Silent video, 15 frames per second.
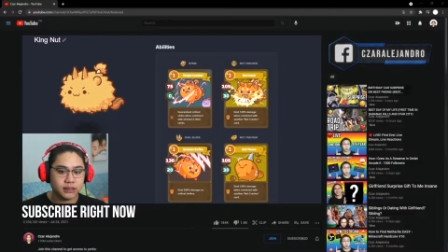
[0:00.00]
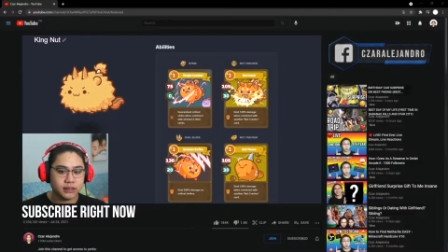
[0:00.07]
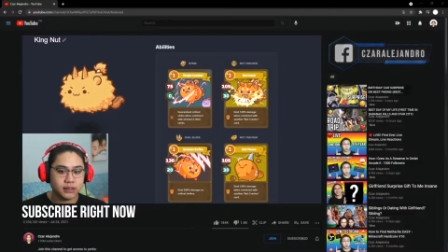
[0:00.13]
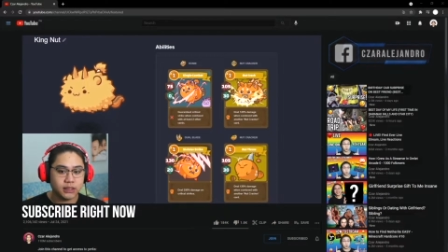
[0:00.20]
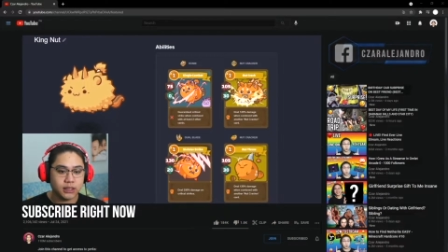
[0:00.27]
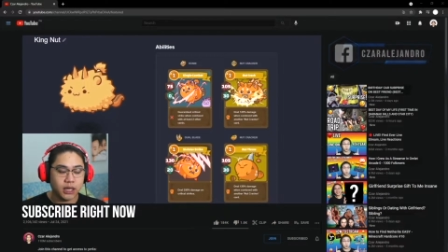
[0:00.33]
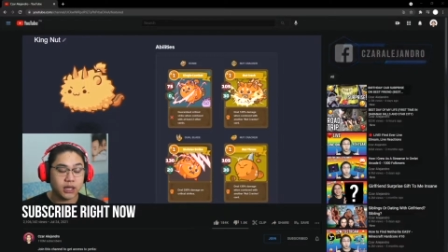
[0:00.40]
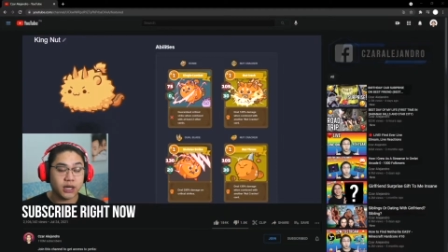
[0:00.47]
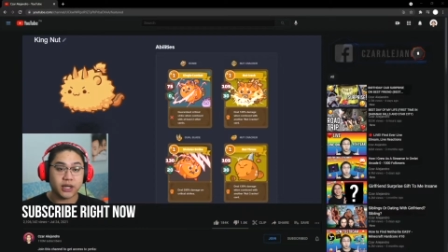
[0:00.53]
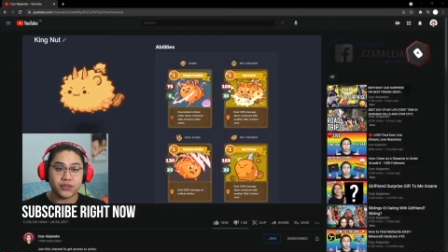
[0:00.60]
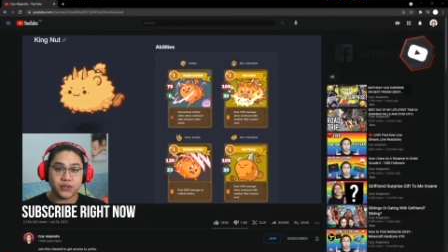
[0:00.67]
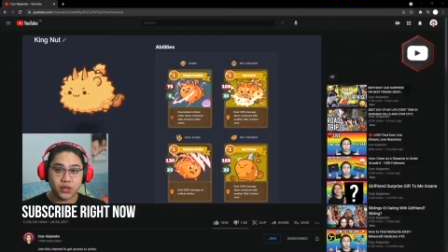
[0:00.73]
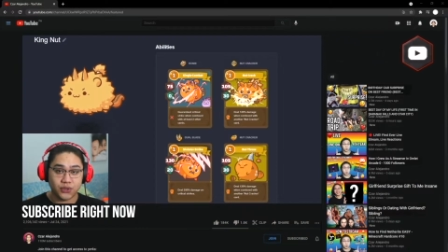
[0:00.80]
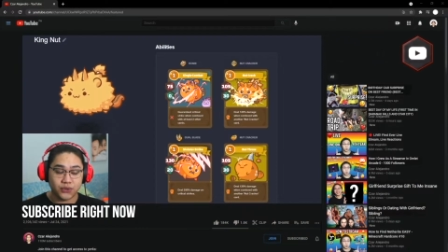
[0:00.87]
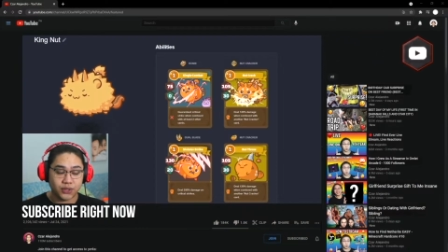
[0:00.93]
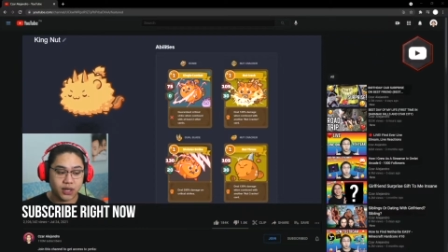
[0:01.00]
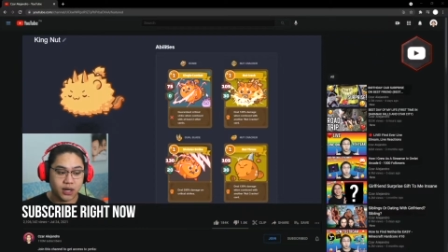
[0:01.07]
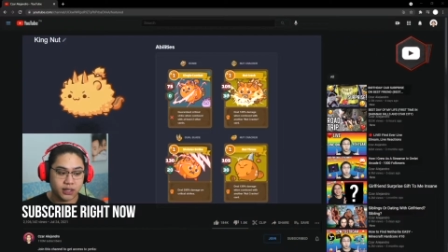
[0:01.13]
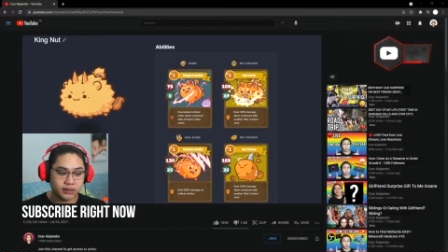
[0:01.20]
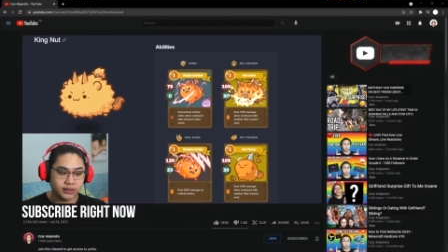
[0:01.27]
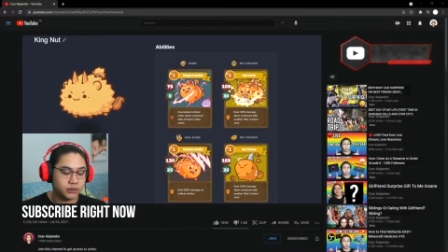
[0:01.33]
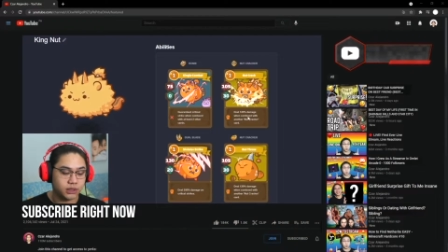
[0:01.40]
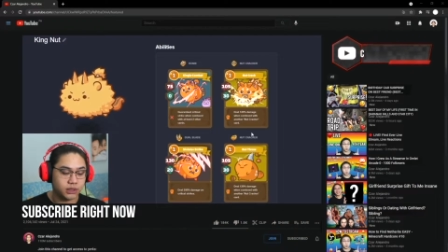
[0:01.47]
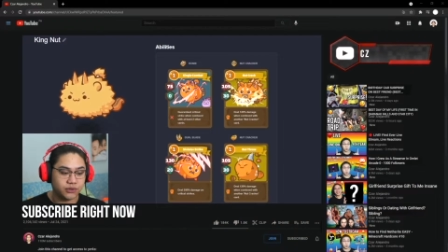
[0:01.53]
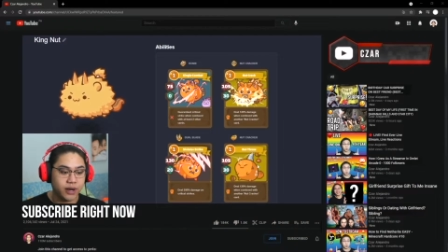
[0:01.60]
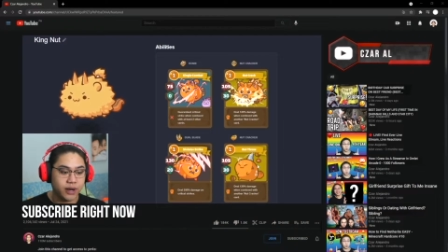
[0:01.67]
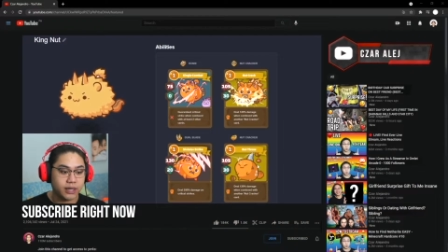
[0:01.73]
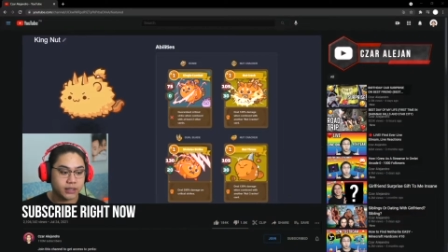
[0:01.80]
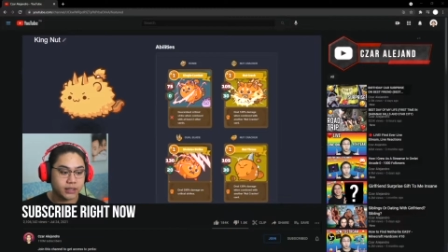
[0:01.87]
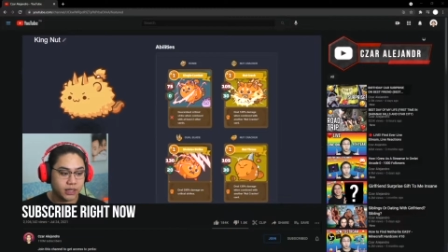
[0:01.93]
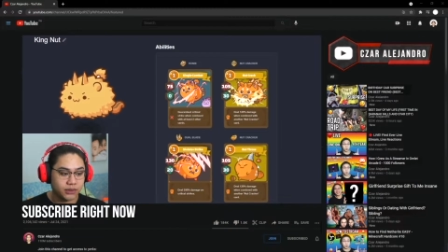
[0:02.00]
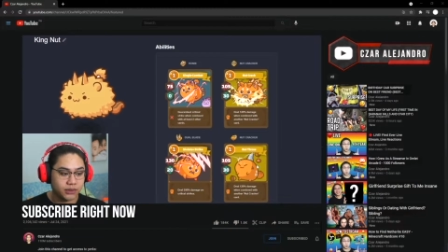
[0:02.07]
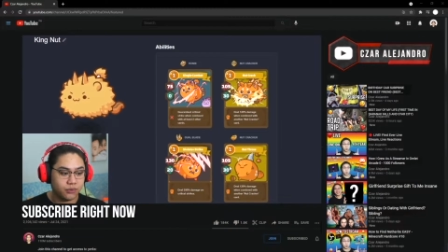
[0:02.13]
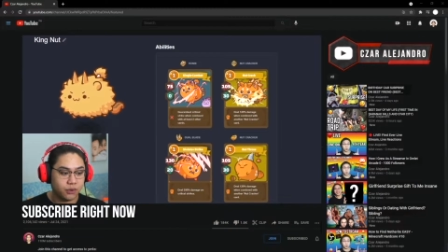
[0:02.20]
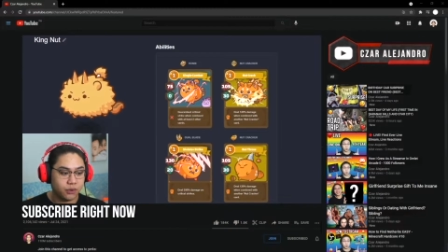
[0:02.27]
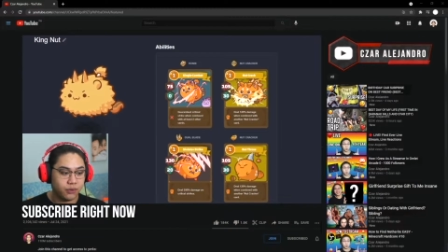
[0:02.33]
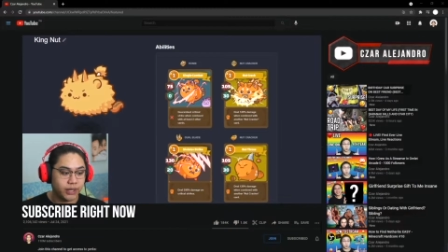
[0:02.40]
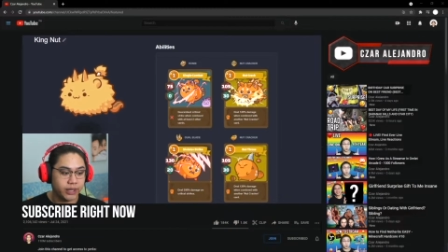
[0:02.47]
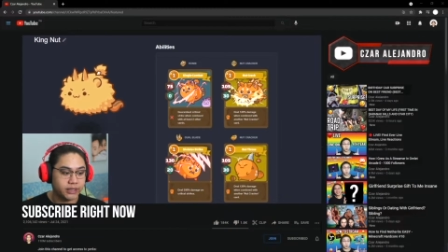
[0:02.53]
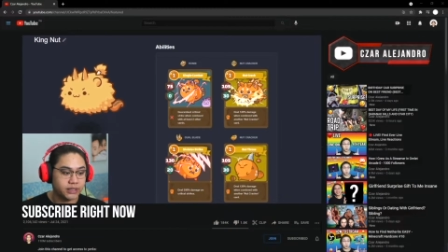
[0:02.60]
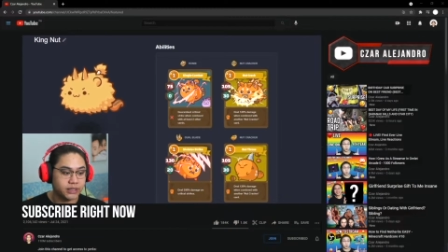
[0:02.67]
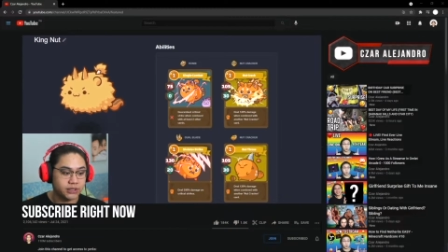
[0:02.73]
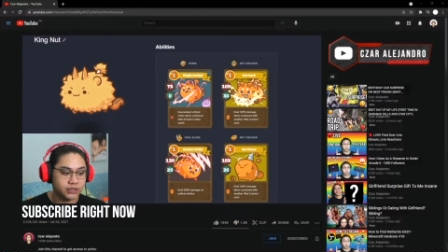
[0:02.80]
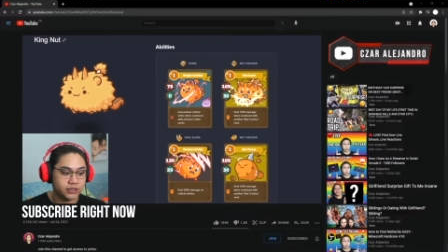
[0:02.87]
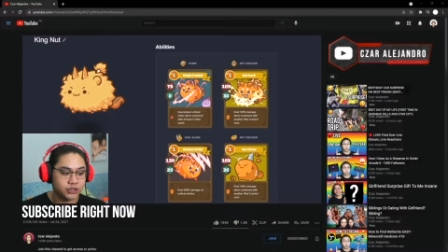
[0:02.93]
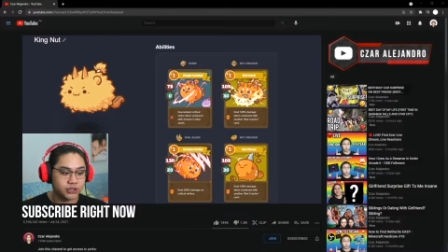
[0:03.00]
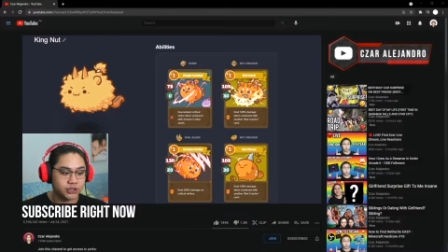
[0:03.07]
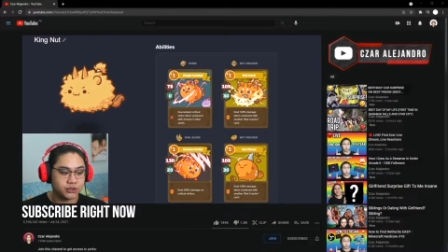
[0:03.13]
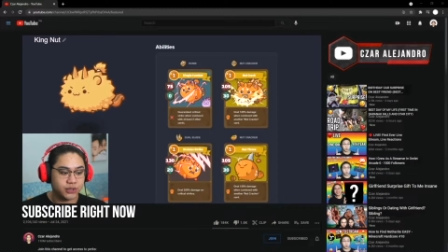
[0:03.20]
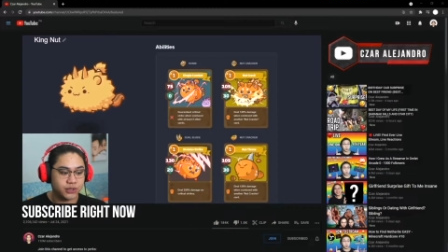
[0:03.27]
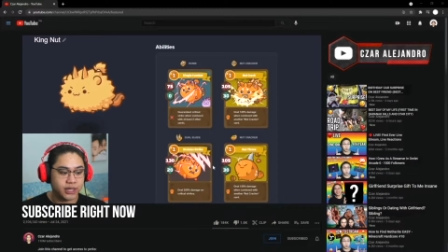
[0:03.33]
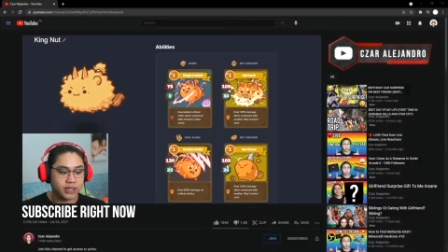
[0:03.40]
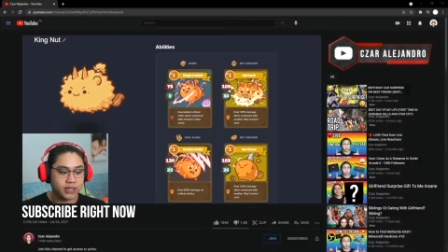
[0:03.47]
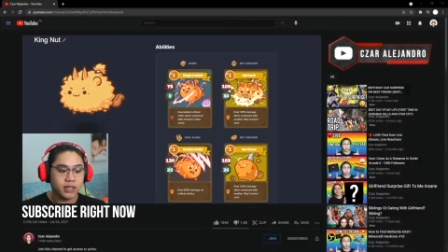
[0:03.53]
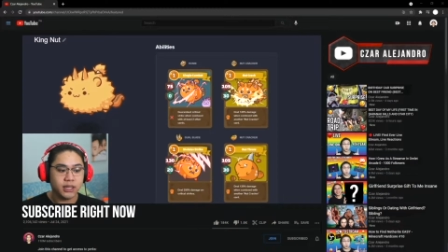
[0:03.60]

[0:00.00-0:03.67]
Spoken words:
unlike the other cards. Nutcrack, Nut Throw, and Sinister Strike,